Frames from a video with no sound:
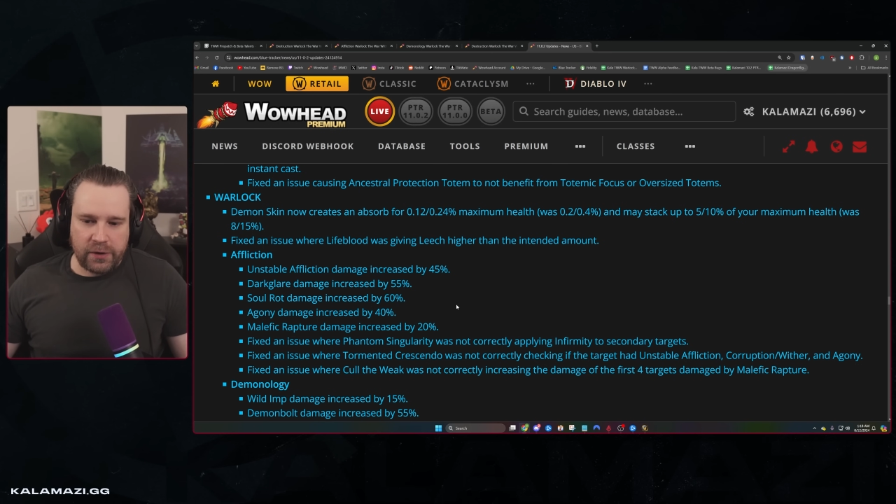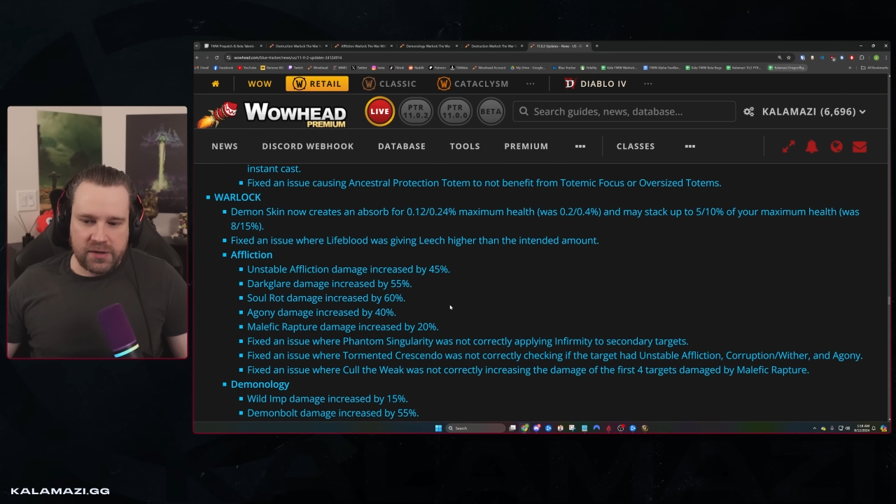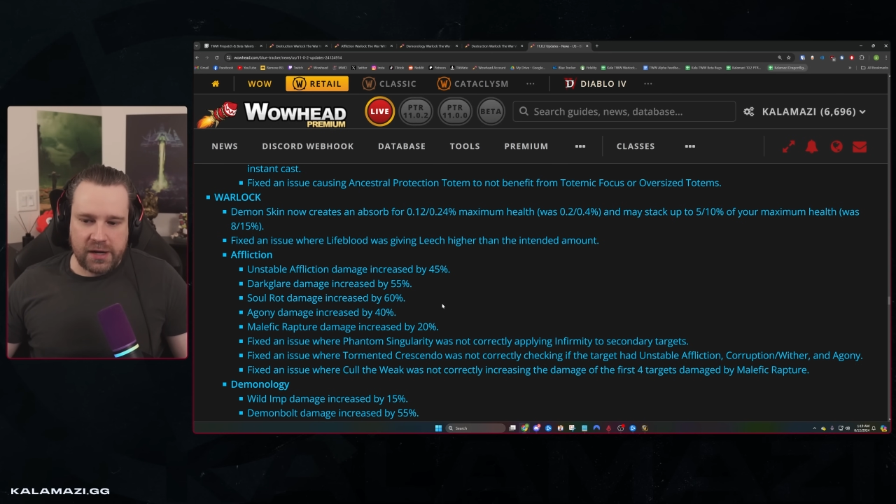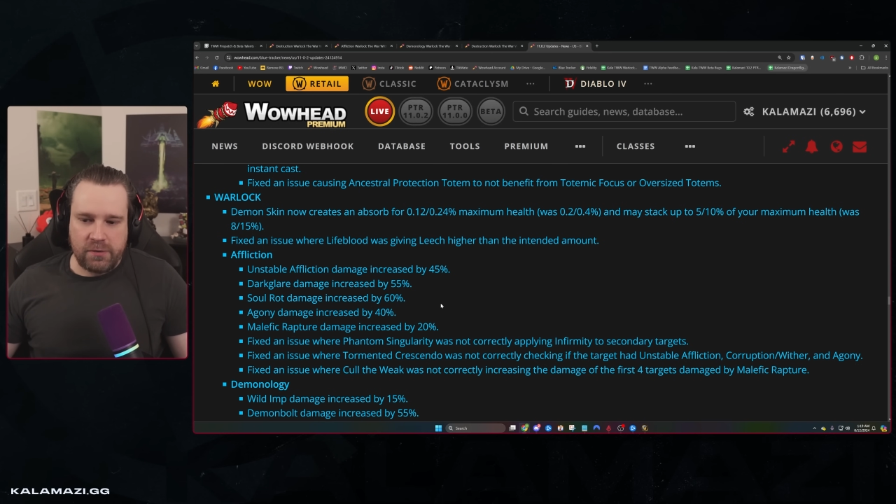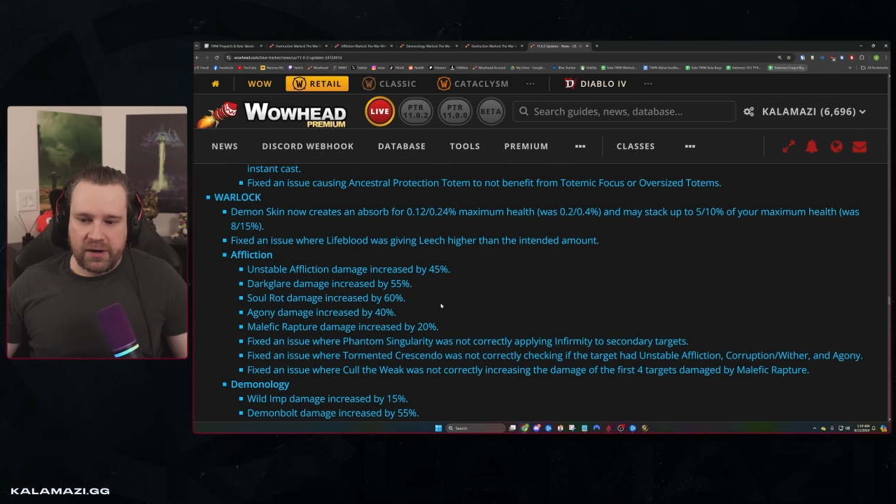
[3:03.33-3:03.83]
is
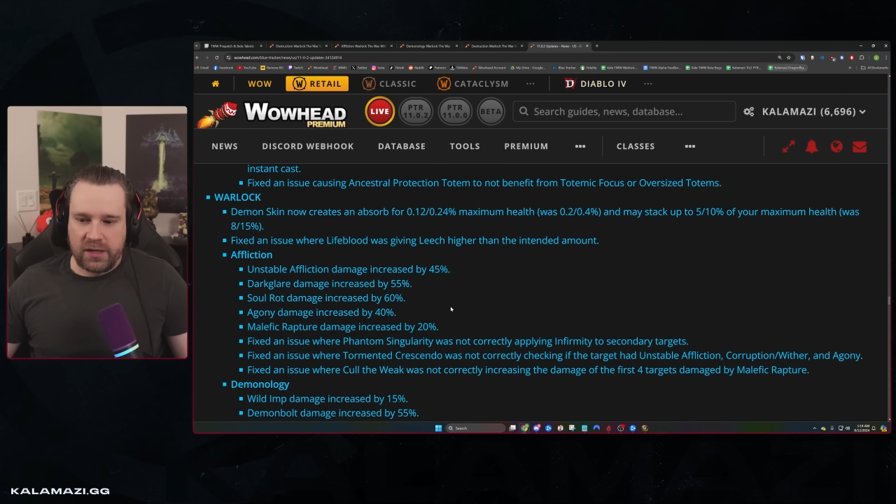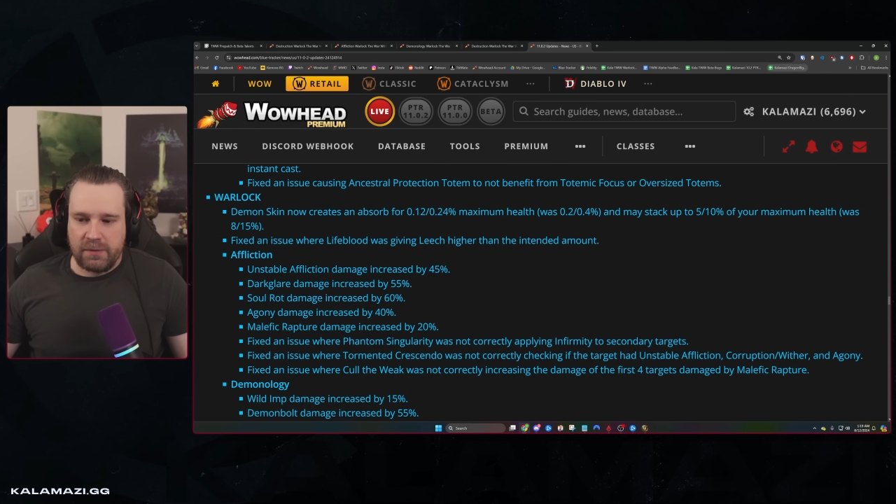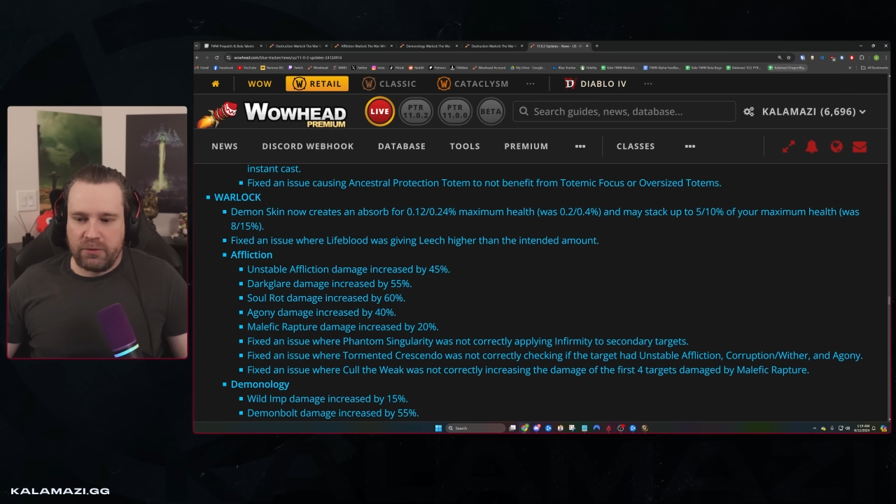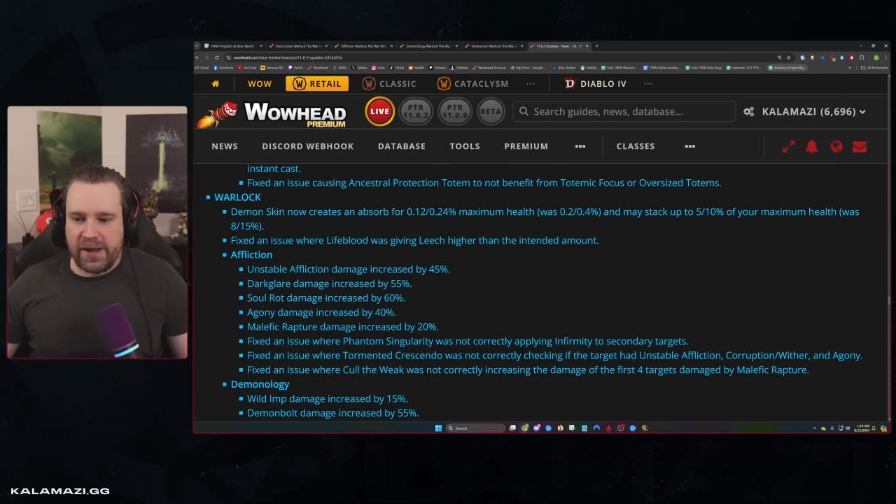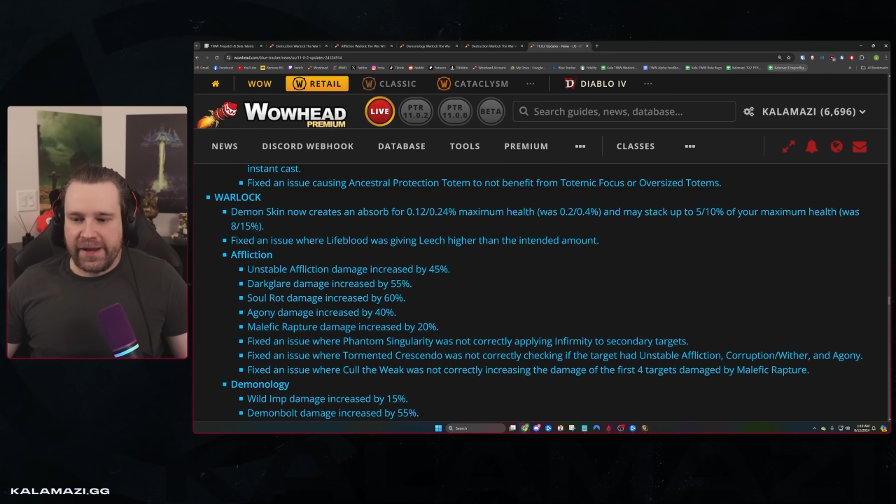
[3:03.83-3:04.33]
not correctly
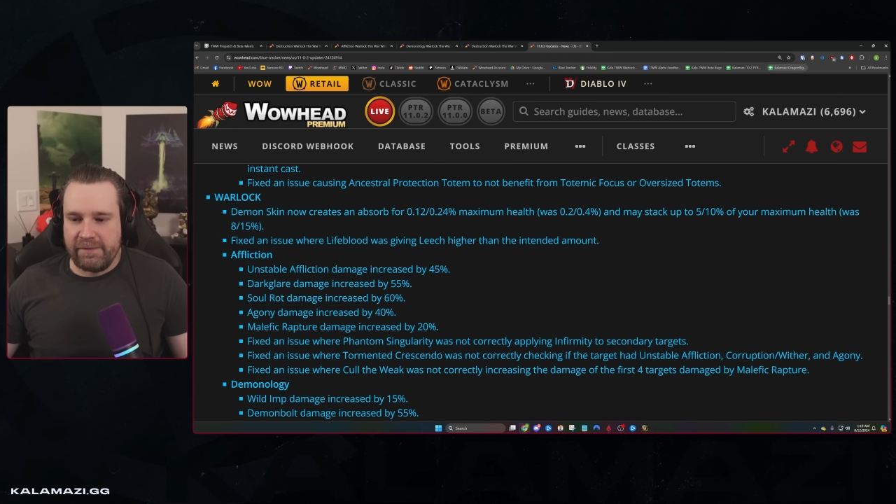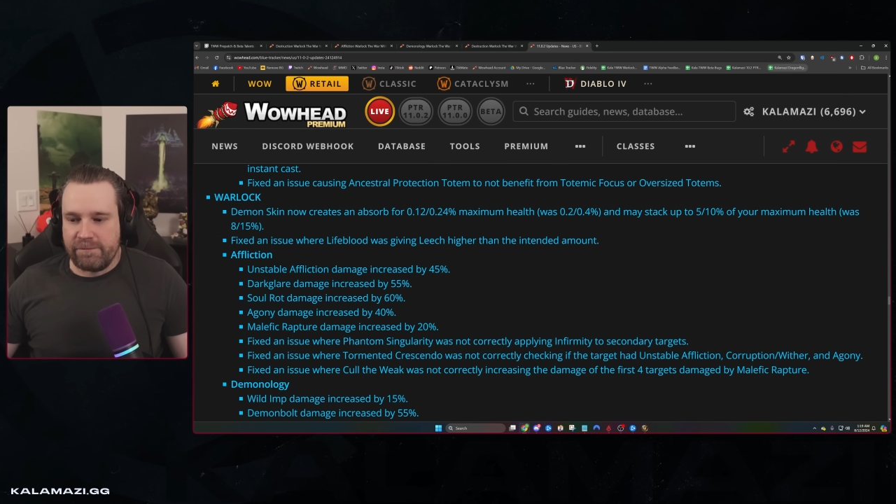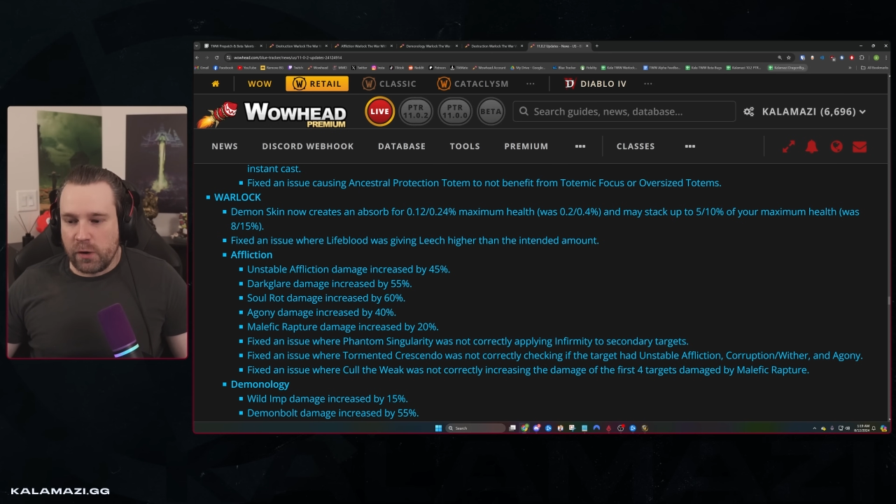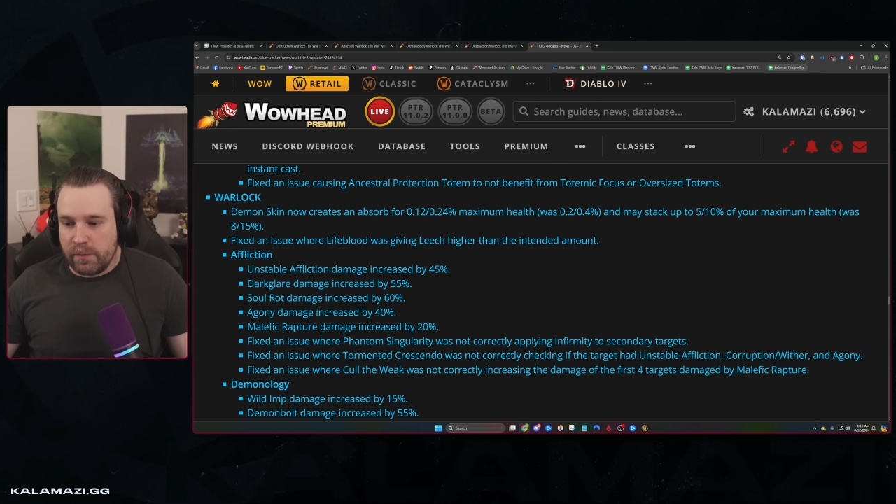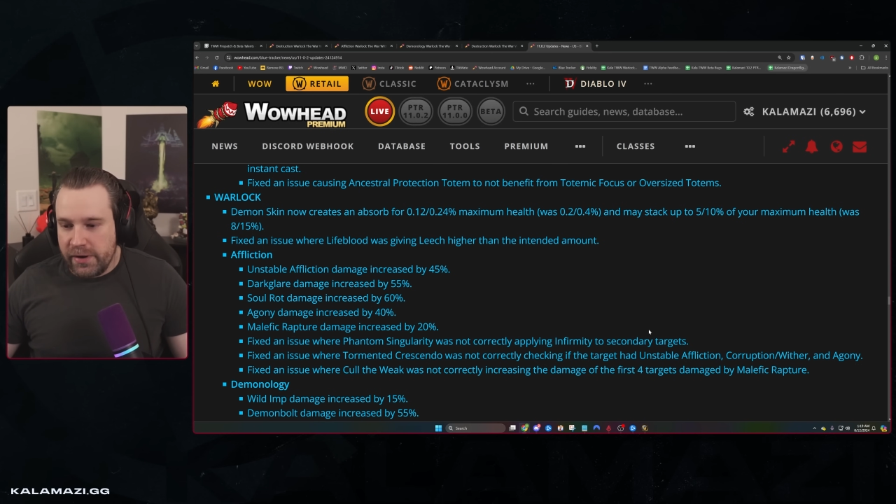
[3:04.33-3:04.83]
applying
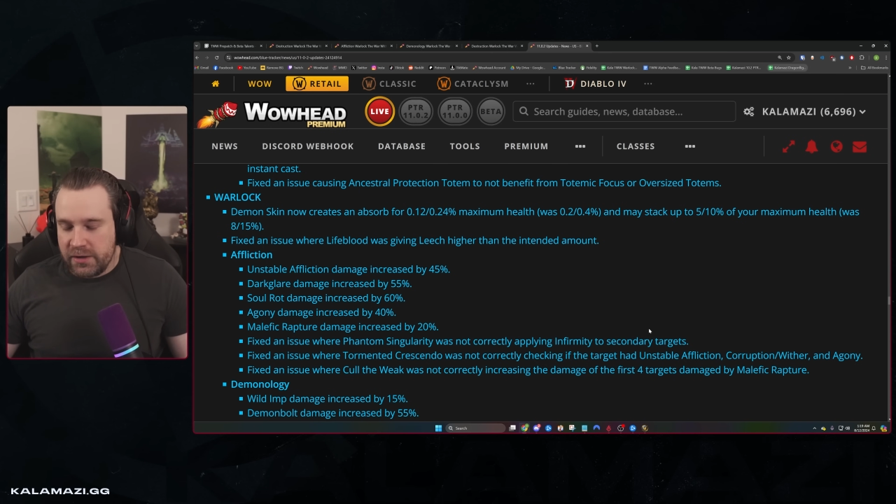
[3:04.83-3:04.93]
Infirmity